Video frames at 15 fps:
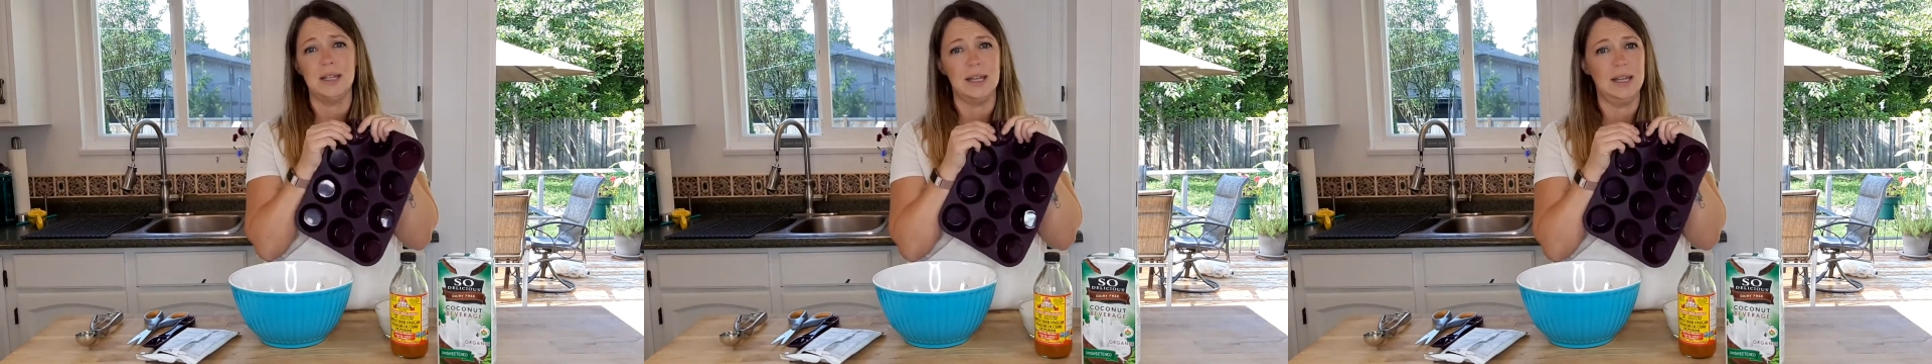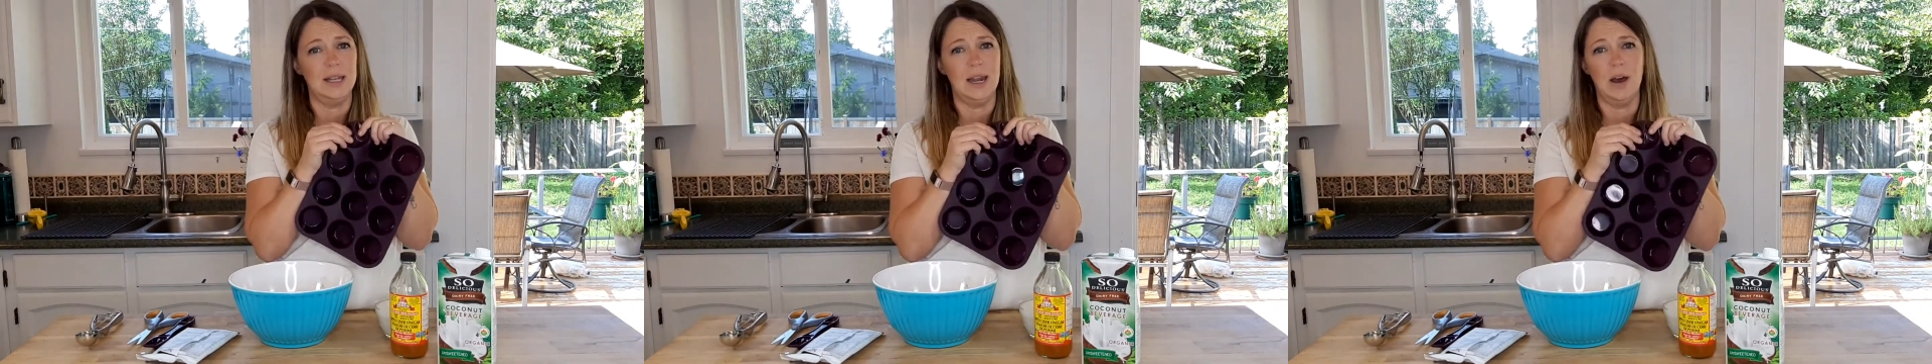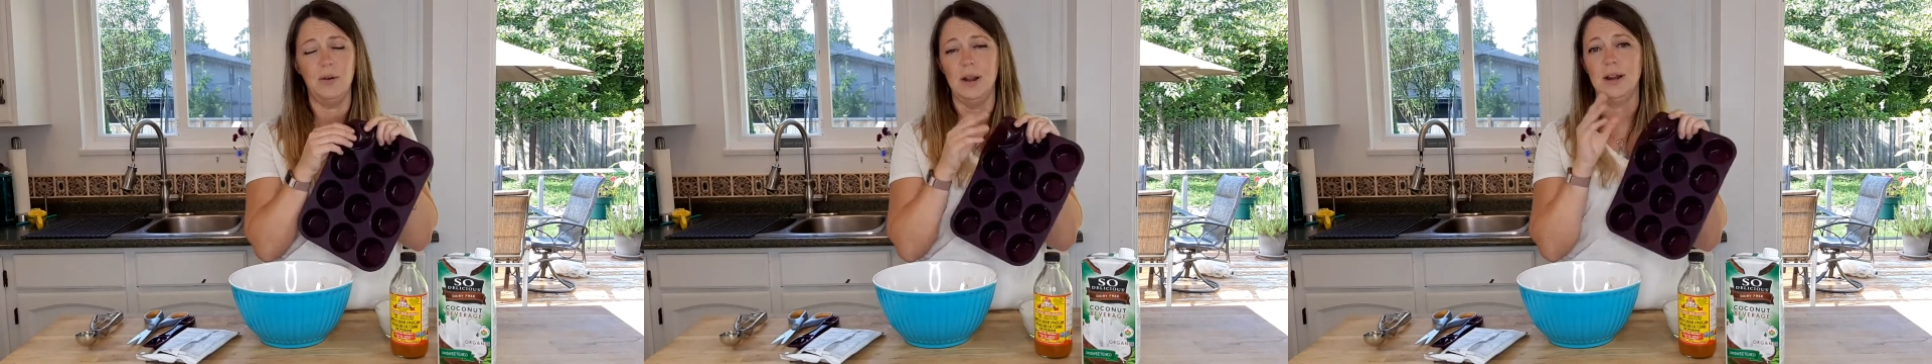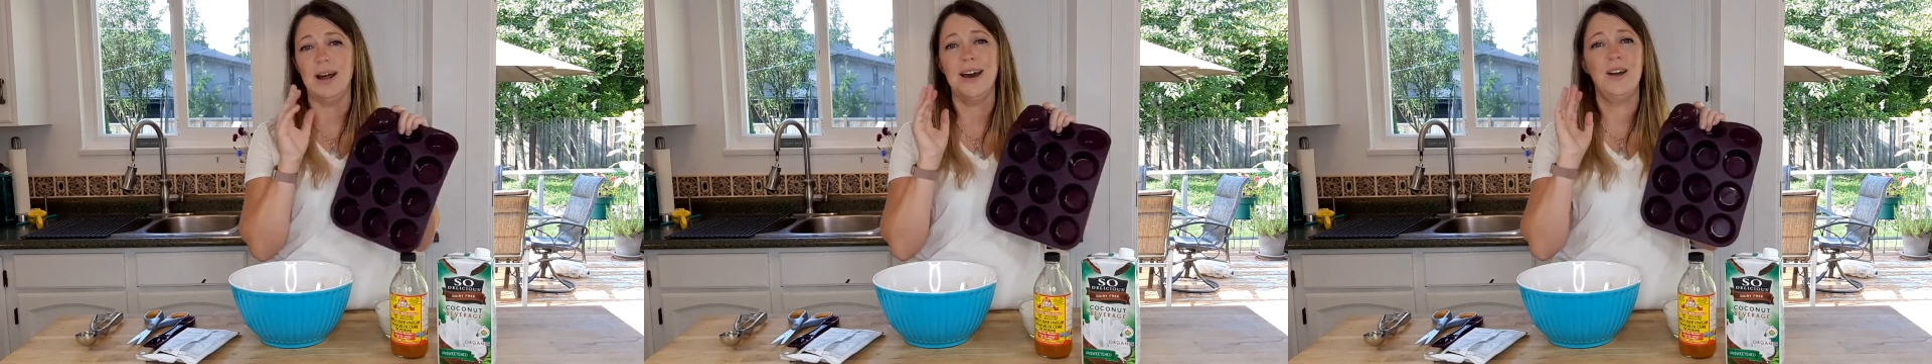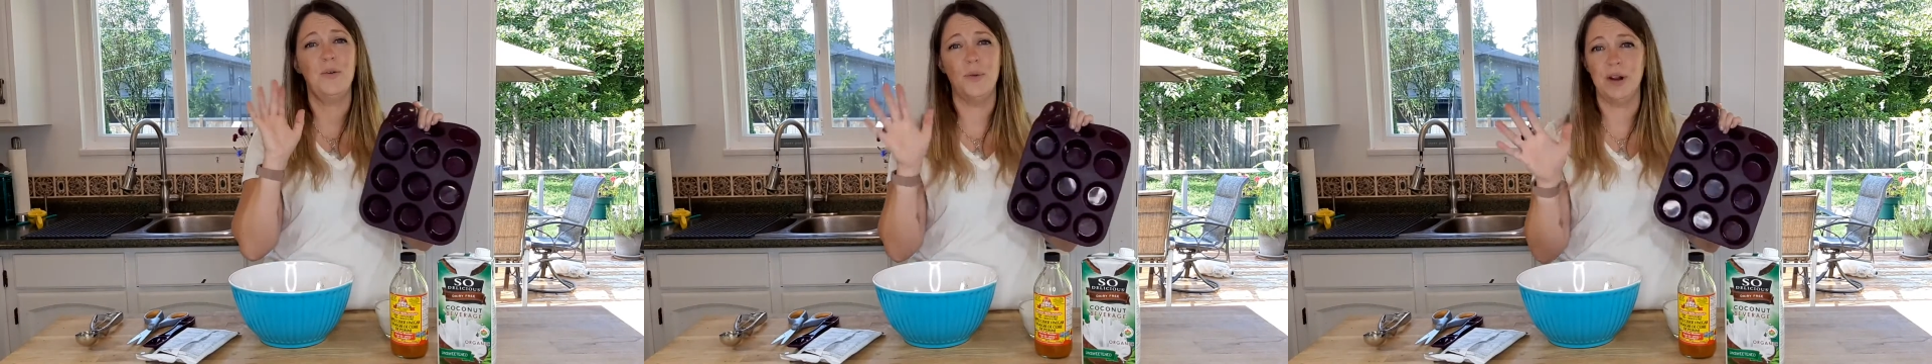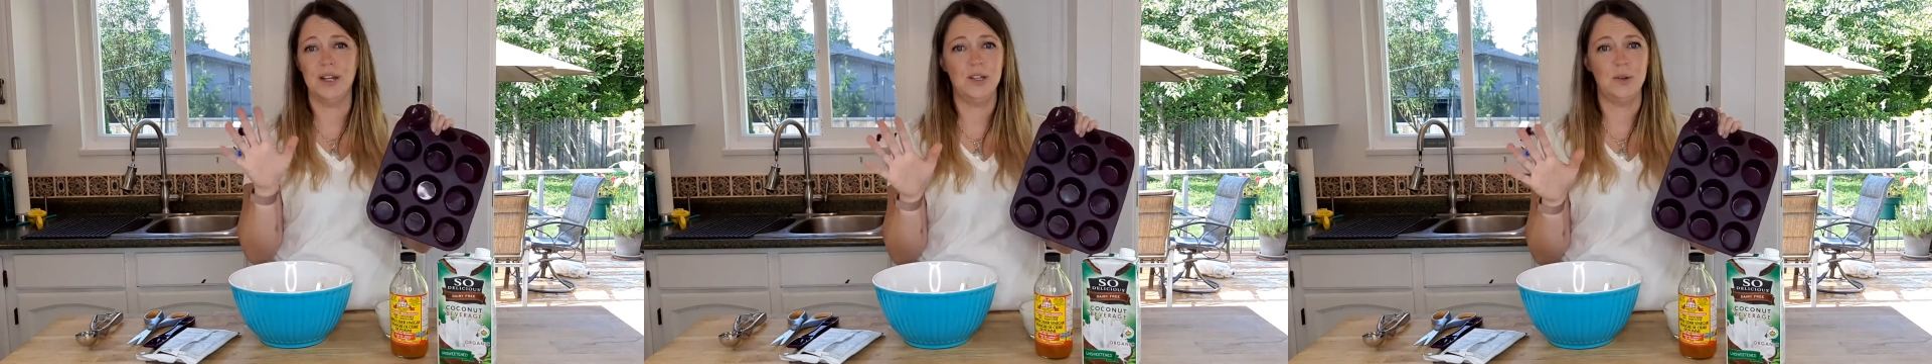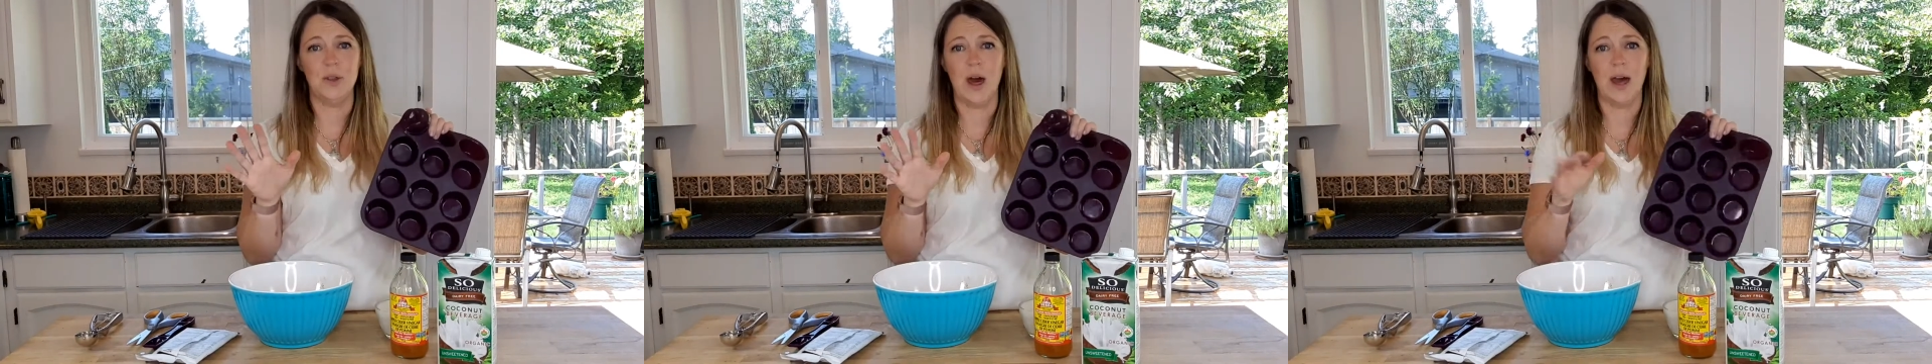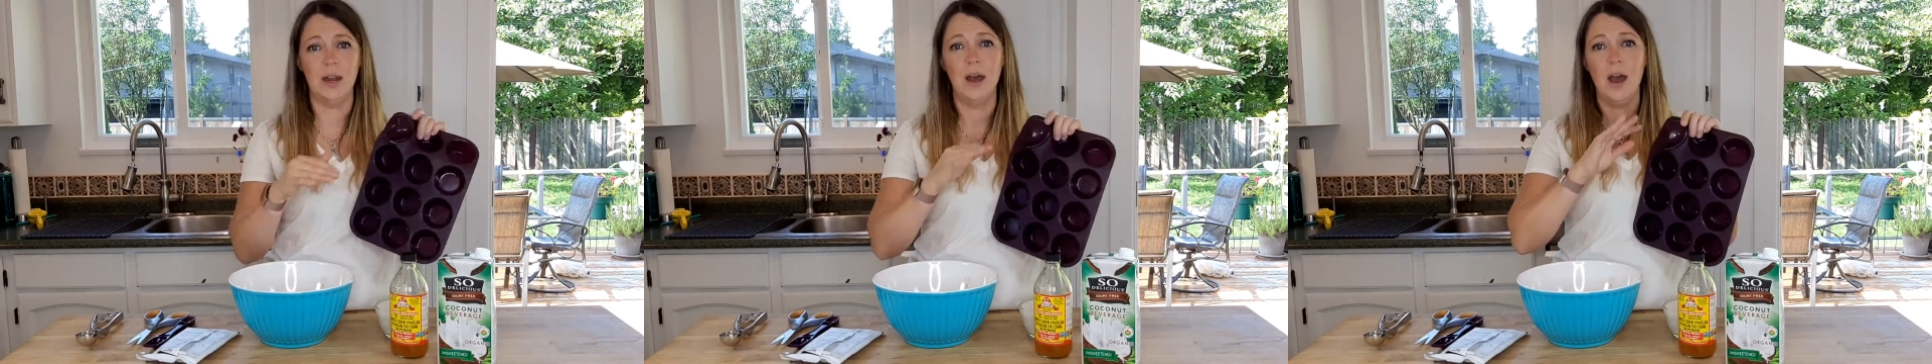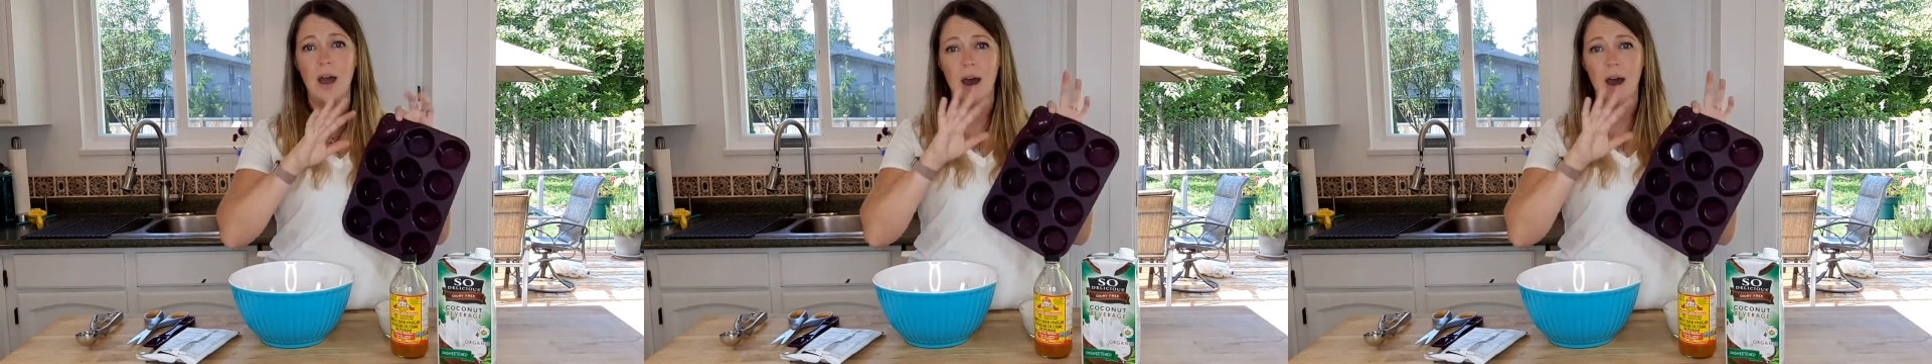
clean out, and I don't want to do that.